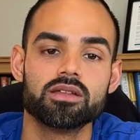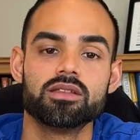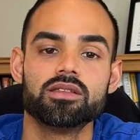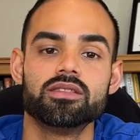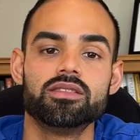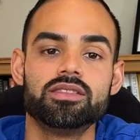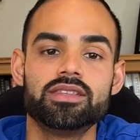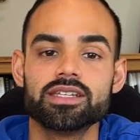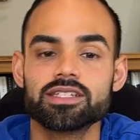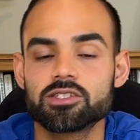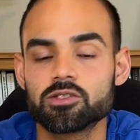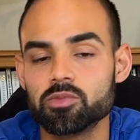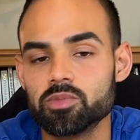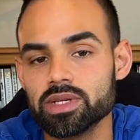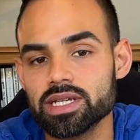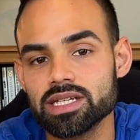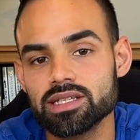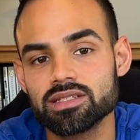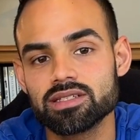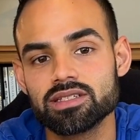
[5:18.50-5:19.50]
This
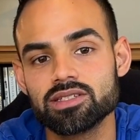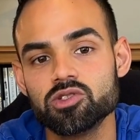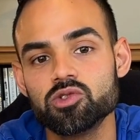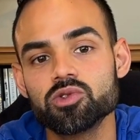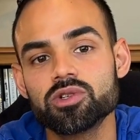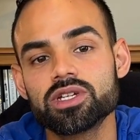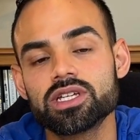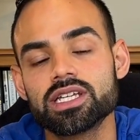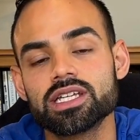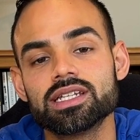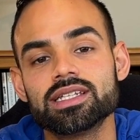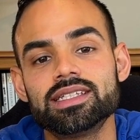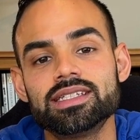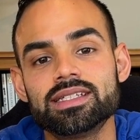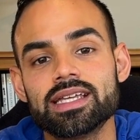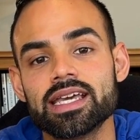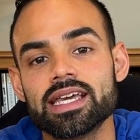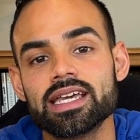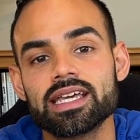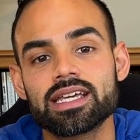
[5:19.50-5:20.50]
means you can
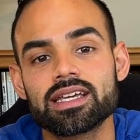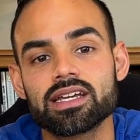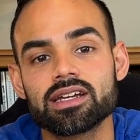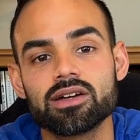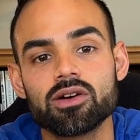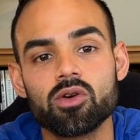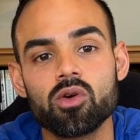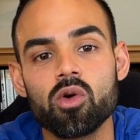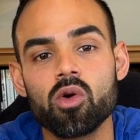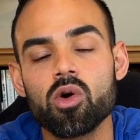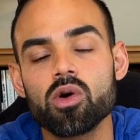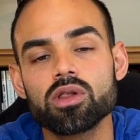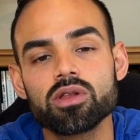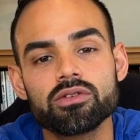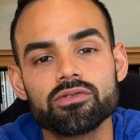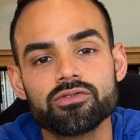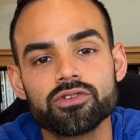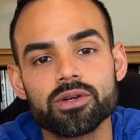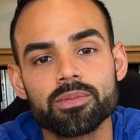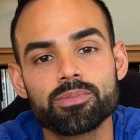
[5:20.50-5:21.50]
take all
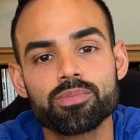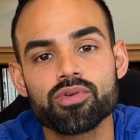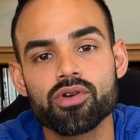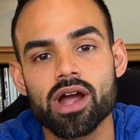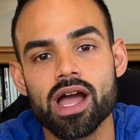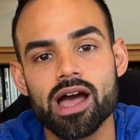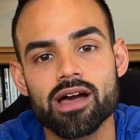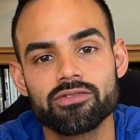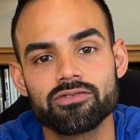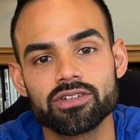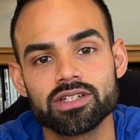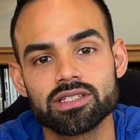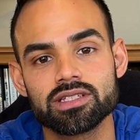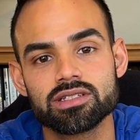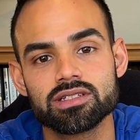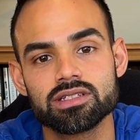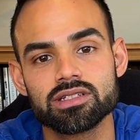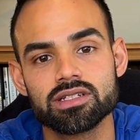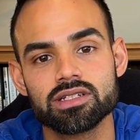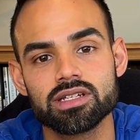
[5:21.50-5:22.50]
of your
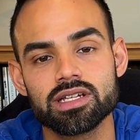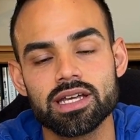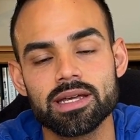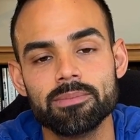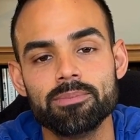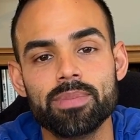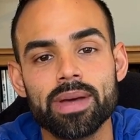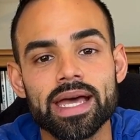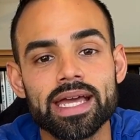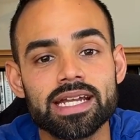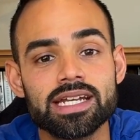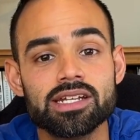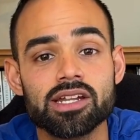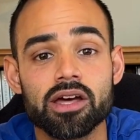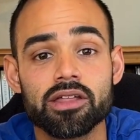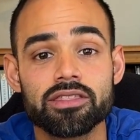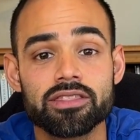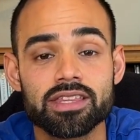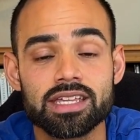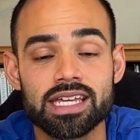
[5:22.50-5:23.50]
profits and pay
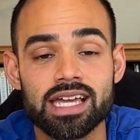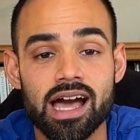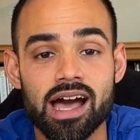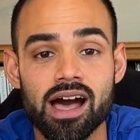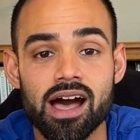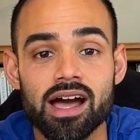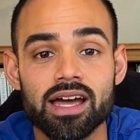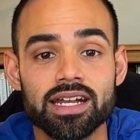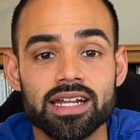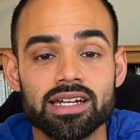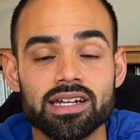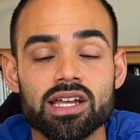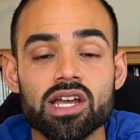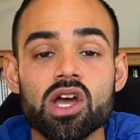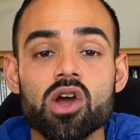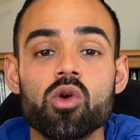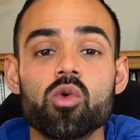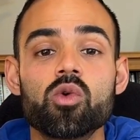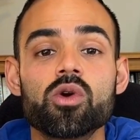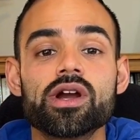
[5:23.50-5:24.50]
nothing on it,
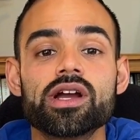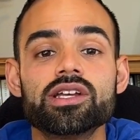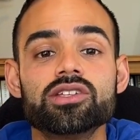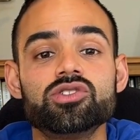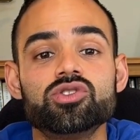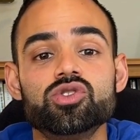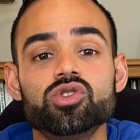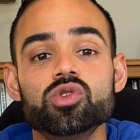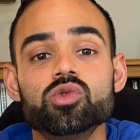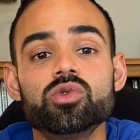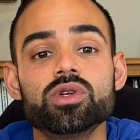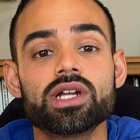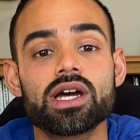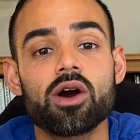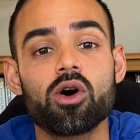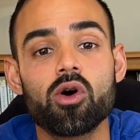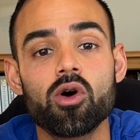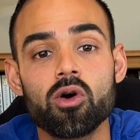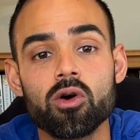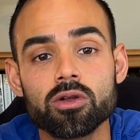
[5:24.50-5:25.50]
whereas you would
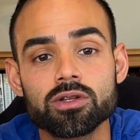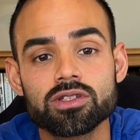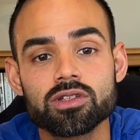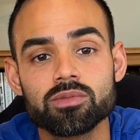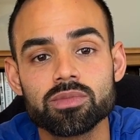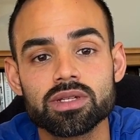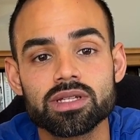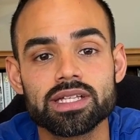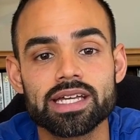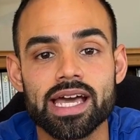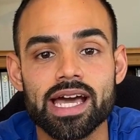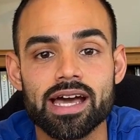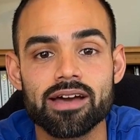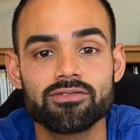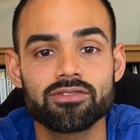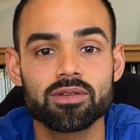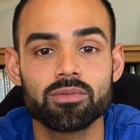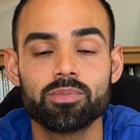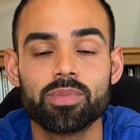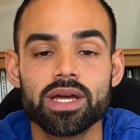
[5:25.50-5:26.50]
ultimately
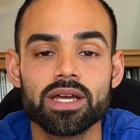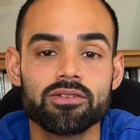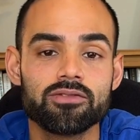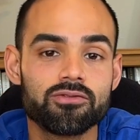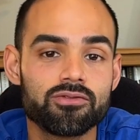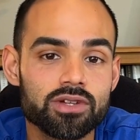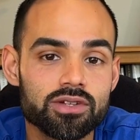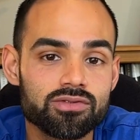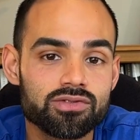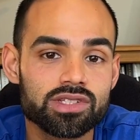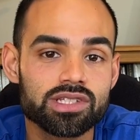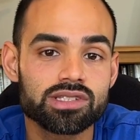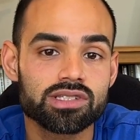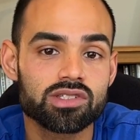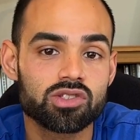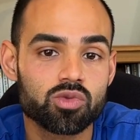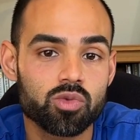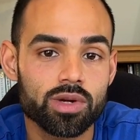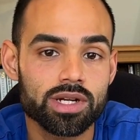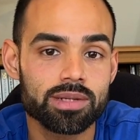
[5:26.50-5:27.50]
have to pay 15 to
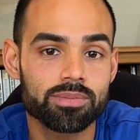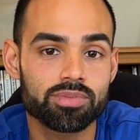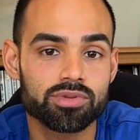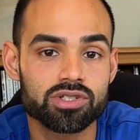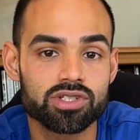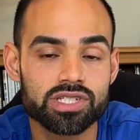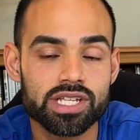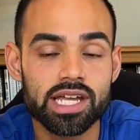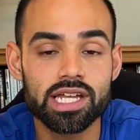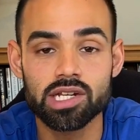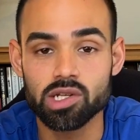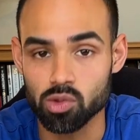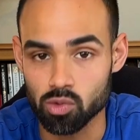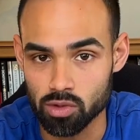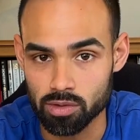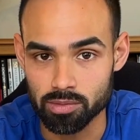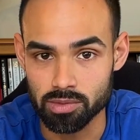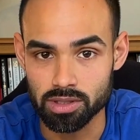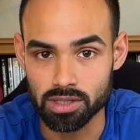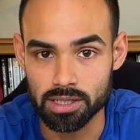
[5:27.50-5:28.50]
20%
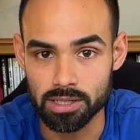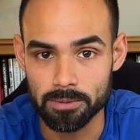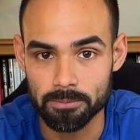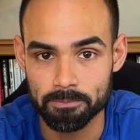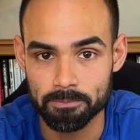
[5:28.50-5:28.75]
normally.